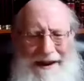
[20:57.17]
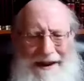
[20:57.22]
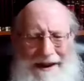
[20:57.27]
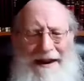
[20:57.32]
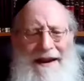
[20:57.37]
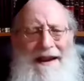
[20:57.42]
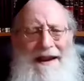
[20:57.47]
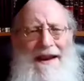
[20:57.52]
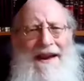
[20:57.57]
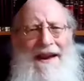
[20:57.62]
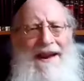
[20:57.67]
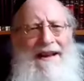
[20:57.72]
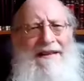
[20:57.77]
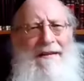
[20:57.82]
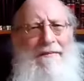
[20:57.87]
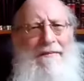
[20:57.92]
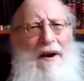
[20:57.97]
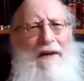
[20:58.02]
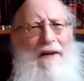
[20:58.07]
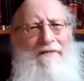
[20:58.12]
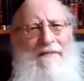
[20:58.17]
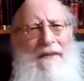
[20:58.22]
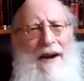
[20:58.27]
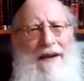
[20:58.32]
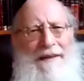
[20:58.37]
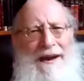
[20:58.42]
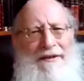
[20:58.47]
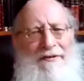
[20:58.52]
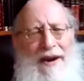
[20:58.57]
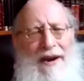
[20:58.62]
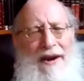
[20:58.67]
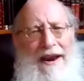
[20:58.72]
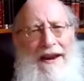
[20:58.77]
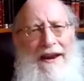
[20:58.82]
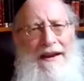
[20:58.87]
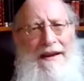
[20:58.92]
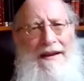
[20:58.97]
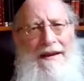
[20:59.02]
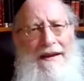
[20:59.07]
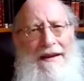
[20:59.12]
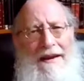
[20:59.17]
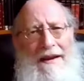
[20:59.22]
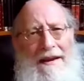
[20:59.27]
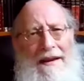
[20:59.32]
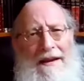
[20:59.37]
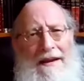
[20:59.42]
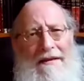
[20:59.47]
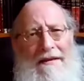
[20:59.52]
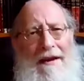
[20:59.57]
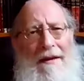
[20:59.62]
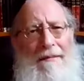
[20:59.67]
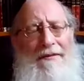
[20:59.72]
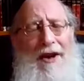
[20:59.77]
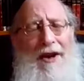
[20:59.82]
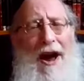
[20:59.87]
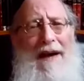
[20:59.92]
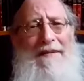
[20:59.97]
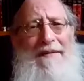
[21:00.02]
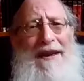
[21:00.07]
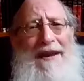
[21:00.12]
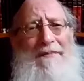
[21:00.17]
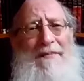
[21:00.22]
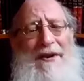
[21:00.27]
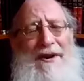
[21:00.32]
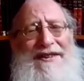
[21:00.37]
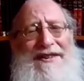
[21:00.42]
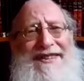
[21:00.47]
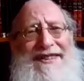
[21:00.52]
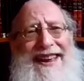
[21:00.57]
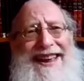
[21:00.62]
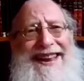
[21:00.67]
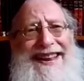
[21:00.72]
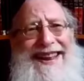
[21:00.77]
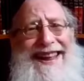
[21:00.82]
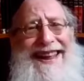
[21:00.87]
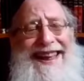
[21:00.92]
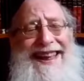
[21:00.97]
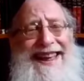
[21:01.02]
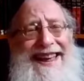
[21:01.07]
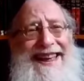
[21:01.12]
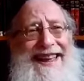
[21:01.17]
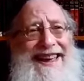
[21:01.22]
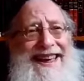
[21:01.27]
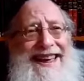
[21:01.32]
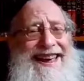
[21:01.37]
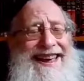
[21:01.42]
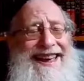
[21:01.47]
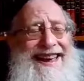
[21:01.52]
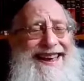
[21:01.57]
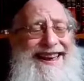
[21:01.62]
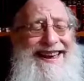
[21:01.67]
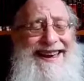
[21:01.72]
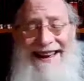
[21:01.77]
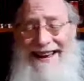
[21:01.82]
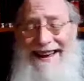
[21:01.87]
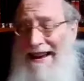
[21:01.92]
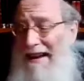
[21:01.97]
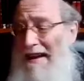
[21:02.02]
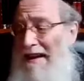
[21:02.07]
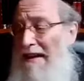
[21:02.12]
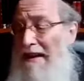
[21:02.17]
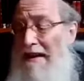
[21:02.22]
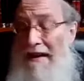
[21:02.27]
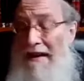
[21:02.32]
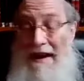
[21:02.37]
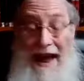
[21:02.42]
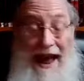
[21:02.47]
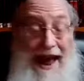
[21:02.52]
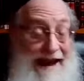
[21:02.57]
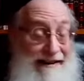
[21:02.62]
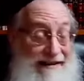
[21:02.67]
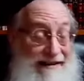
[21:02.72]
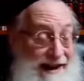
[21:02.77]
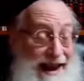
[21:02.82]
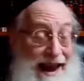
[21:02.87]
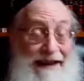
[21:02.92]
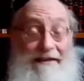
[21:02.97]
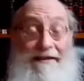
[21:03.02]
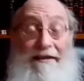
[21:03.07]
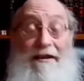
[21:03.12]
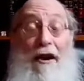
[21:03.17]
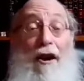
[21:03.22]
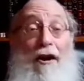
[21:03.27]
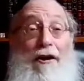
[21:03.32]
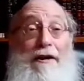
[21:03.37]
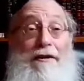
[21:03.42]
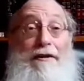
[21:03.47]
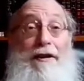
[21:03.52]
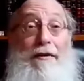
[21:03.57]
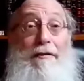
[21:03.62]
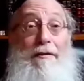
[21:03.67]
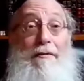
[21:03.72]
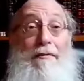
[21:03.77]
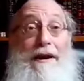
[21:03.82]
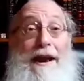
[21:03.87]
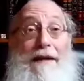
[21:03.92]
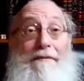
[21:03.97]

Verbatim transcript: me. It's above my madrega. Sometimes a person uh, has a Yetzirah to do